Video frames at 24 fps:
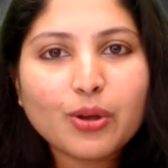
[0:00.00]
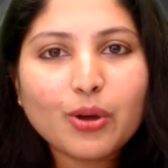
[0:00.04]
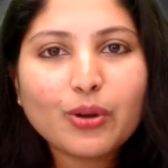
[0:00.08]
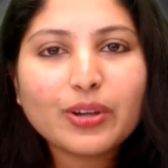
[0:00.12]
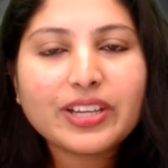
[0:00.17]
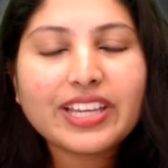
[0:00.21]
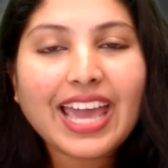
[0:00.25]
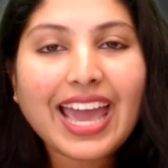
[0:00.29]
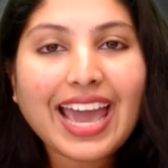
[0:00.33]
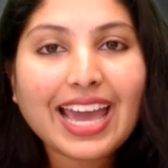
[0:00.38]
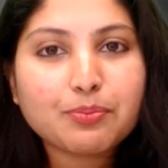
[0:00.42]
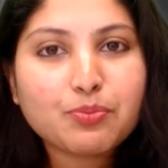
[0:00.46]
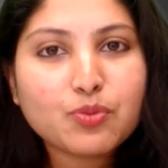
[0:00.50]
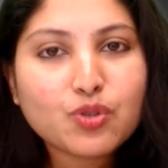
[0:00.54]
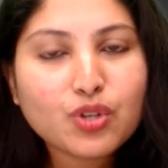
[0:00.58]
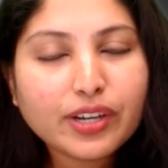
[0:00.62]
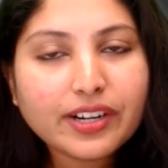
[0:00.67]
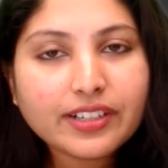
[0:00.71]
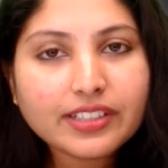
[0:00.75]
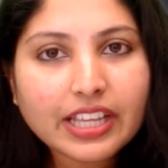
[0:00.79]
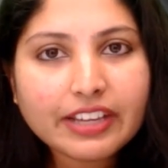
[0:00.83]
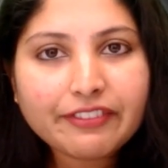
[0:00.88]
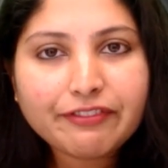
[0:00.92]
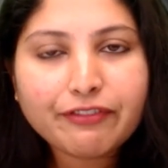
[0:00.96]
capture
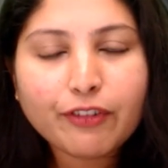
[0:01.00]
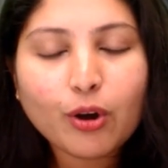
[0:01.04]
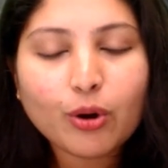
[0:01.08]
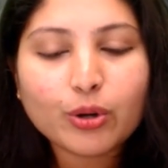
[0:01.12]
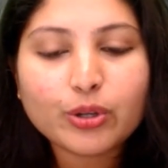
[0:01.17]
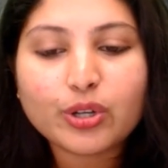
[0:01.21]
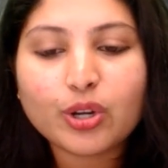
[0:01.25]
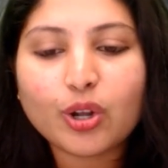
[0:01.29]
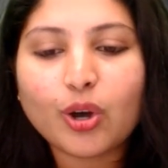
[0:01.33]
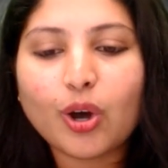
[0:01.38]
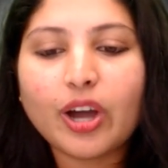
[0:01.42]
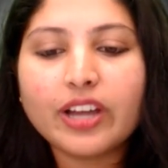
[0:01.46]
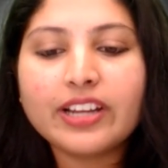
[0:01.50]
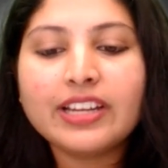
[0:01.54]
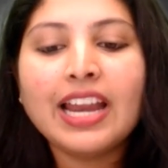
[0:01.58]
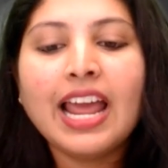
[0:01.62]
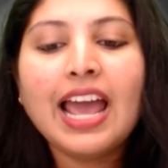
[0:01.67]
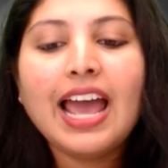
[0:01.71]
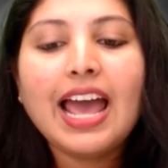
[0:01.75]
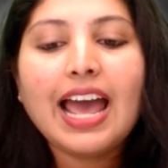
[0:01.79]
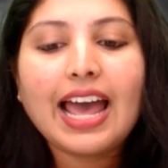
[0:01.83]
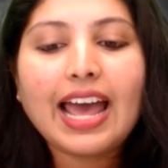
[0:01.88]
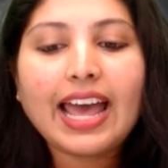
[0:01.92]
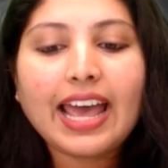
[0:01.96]
the photon
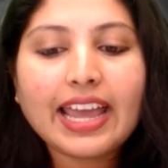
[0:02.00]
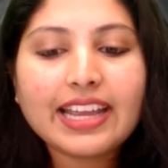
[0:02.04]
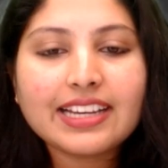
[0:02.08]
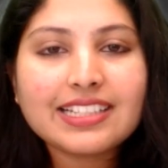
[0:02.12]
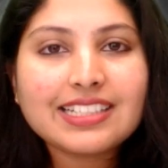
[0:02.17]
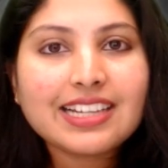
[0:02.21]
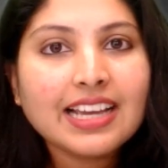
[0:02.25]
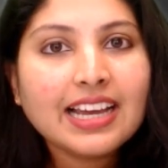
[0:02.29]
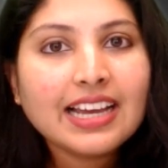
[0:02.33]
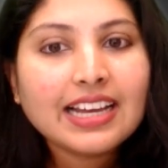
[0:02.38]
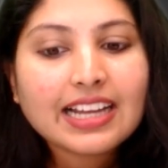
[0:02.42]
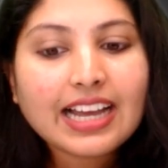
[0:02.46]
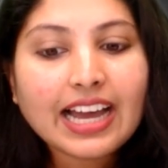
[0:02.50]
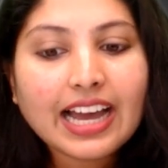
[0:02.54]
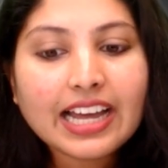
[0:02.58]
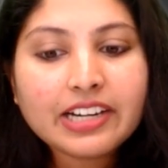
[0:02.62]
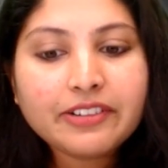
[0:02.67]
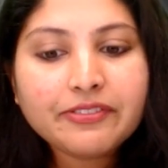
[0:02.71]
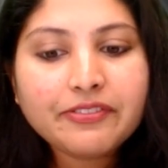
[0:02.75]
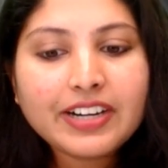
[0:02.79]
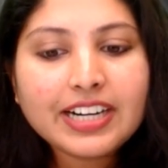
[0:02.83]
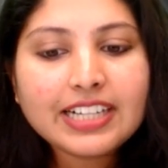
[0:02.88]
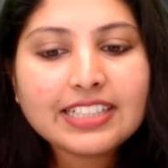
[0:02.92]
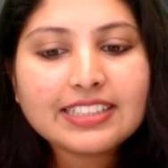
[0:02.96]
and
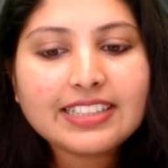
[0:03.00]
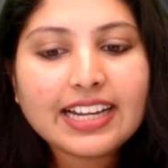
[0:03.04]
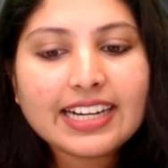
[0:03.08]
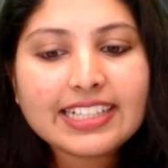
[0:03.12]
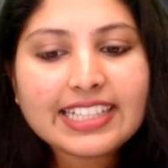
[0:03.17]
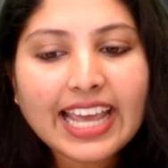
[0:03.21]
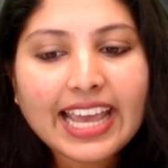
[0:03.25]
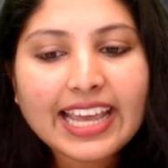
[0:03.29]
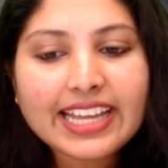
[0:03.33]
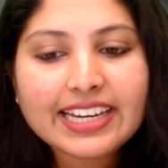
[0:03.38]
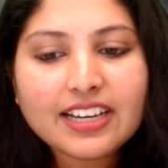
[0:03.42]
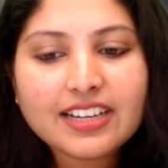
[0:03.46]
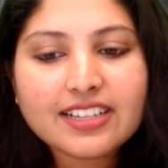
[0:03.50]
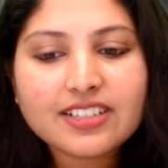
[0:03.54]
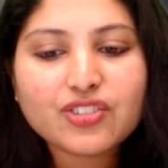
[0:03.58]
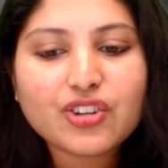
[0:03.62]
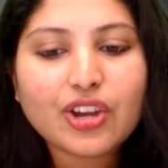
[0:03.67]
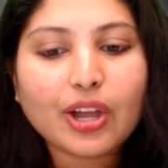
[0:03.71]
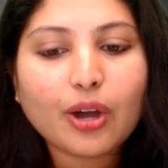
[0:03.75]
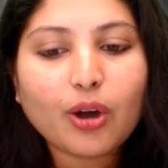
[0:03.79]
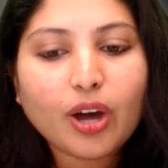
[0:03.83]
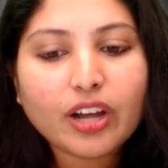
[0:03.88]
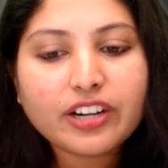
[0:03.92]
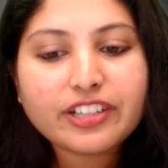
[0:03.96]
convert that
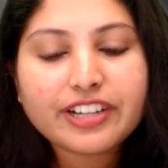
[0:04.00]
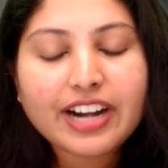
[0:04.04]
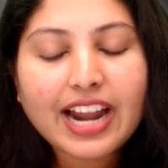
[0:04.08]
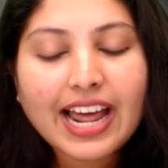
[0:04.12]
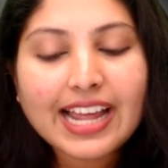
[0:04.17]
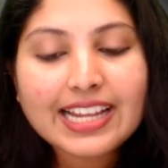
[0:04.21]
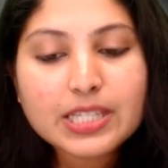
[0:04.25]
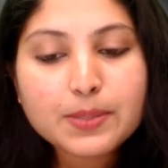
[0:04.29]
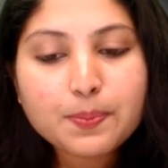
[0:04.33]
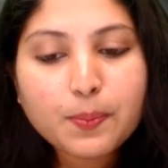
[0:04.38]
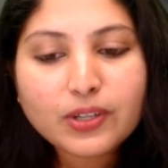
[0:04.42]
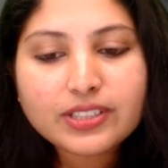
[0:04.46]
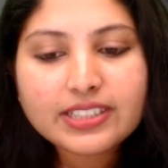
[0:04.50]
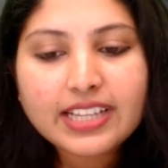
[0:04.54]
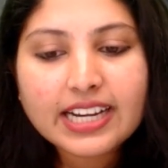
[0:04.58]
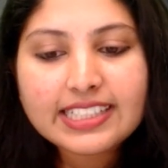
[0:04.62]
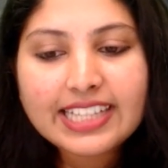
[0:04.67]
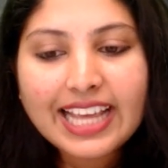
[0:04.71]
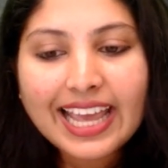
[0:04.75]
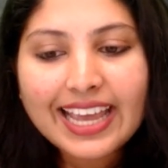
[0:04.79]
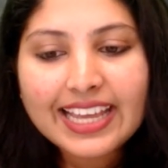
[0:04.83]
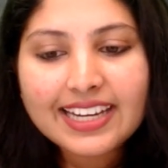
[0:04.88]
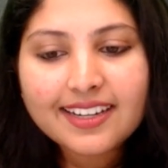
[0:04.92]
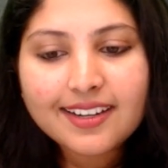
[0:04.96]
energy or transport that
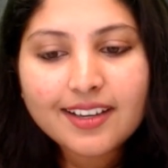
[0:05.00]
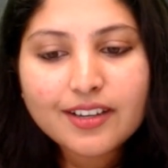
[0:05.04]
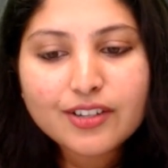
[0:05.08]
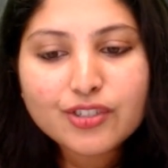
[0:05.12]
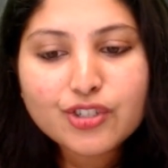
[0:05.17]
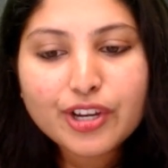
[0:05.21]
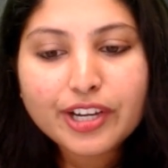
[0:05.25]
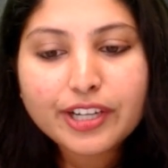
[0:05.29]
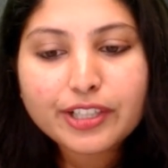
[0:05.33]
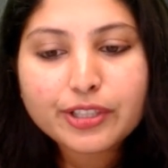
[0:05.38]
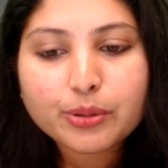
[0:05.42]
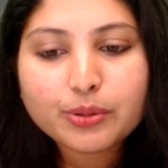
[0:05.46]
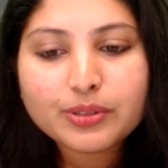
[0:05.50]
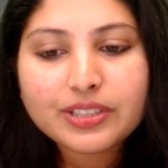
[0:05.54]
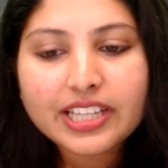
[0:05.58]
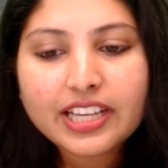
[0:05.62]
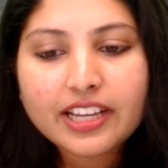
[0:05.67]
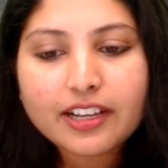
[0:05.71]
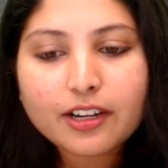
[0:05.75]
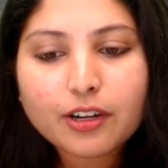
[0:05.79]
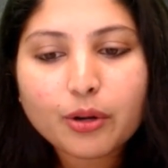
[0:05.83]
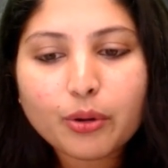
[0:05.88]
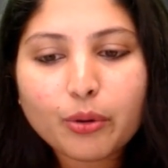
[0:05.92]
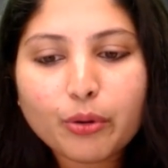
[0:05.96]
energy to
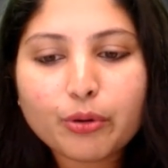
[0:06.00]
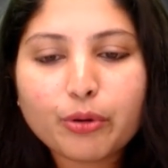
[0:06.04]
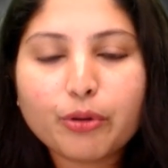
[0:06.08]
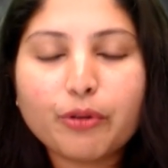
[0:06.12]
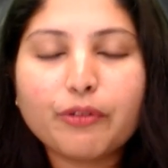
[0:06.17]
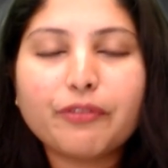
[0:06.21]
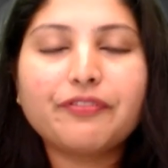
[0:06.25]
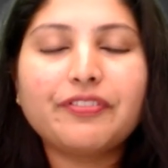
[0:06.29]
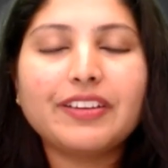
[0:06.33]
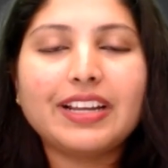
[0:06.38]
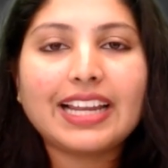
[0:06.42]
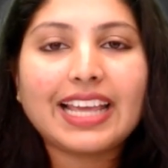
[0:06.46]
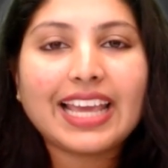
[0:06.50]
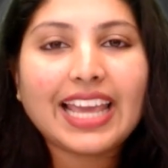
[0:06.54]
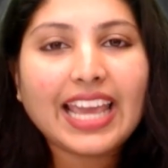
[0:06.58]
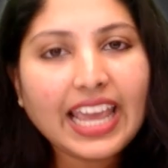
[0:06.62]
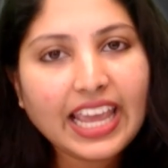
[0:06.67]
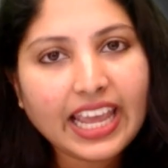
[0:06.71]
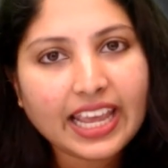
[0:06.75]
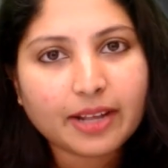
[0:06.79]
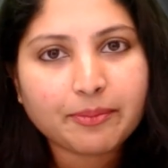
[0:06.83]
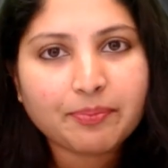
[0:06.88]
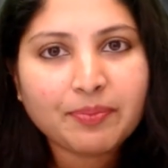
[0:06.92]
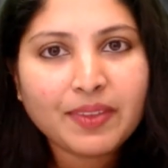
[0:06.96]
the chlorophyll
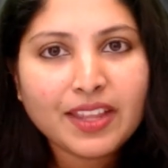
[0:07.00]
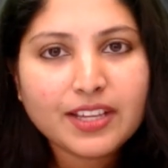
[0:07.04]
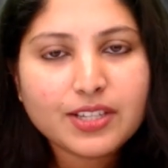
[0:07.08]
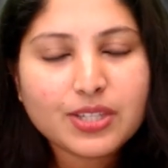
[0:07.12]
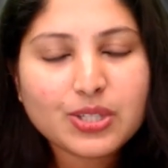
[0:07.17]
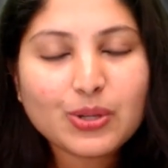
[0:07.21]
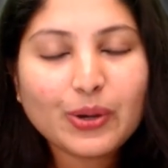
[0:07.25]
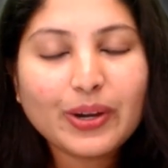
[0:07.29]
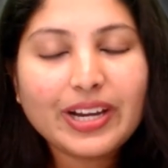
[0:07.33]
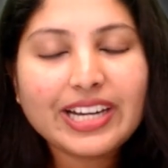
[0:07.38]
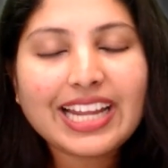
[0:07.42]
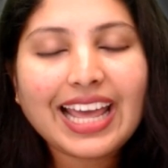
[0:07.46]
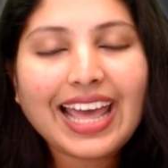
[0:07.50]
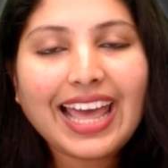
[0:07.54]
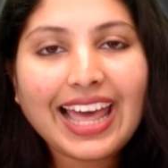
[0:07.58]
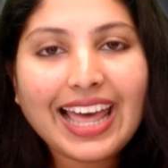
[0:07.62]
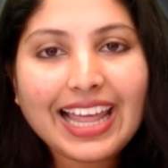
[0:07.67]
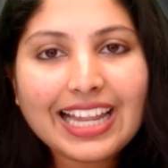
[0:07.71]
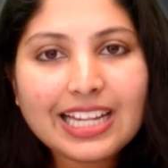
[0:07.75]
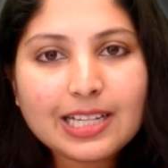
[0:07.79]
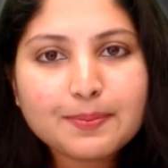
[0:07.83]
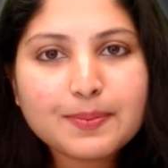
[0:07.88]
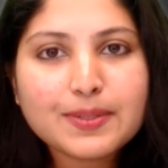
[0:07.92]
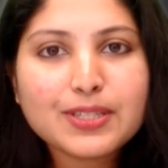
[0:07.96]
A. So it
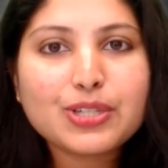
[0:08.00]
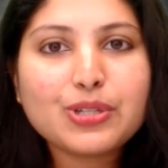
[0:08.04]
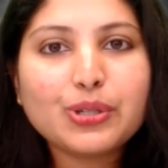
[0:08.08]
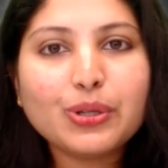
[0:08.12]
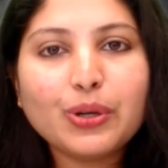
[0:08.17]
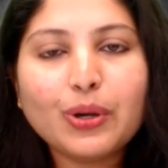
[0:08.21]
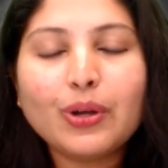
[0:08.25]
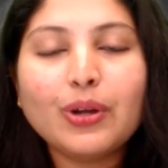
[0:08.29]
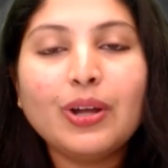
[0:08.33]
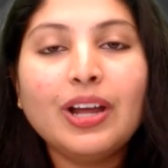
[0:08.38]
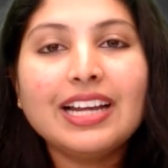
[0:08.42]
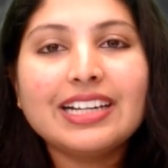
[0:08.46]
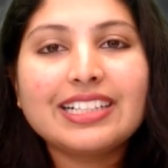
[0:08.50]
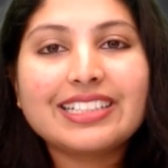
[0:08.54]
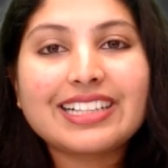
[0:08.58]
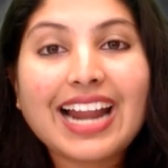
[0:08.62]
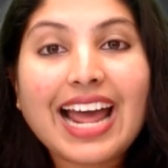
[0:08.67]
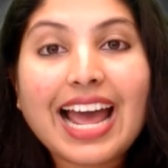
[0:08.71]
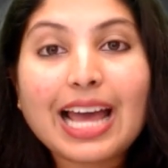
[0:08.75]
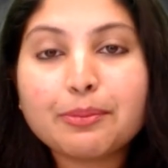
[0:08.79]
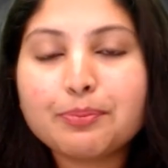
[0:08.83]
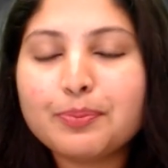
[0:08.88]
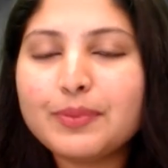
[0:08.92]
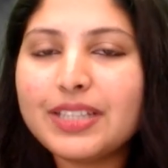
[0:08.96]
helps to
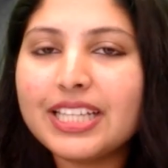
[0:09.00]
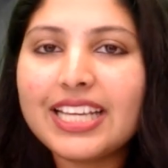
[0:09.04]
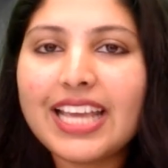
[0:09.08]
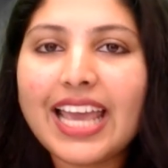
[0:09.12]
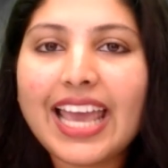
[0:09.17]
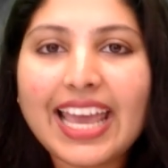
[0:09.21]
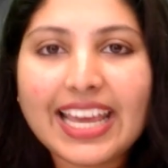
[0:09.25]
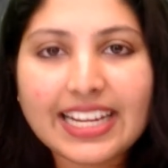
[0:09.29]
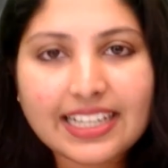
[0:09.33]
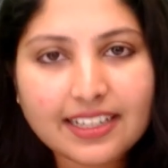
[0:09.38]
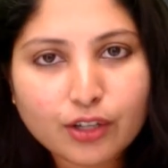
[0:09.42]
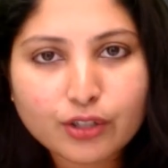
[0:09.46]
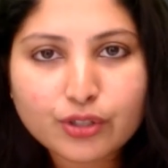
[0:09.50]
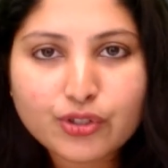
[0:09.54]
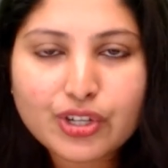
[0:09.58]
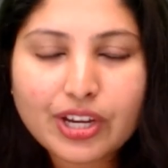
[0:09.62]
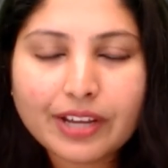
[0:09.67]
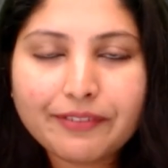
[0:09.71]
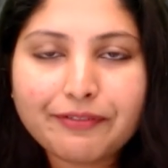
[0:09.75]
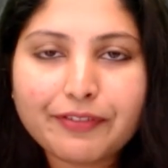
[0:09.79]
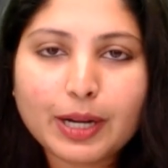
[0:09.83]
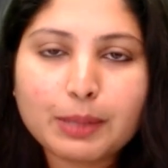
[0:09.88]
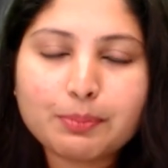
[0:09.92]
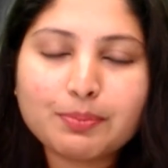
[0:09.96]
trap the
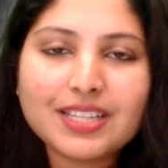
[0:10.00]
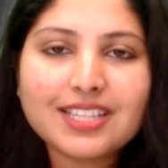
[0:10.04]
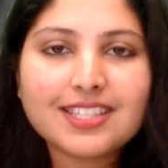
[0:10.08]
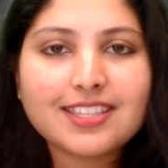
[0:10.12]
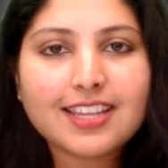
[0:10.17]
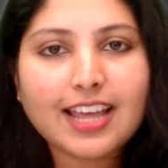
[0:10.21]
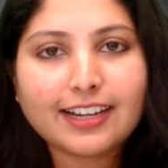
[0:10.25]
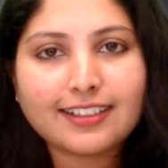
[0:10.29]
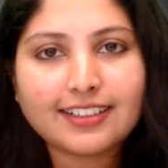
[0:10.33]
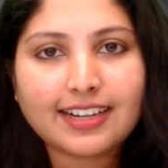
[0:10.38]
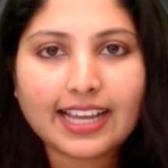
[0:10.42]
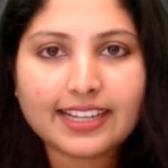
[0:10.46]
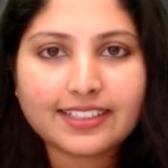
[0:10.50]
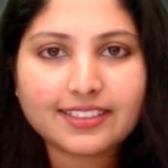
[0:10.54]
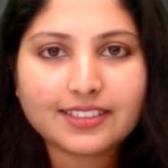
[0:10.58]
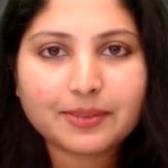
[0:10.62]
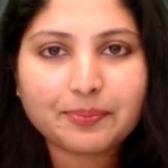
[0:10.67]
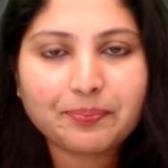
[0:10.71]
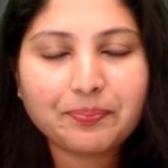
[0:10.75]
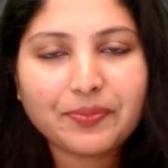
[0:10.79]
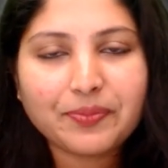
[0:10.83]
energy from the sunlight.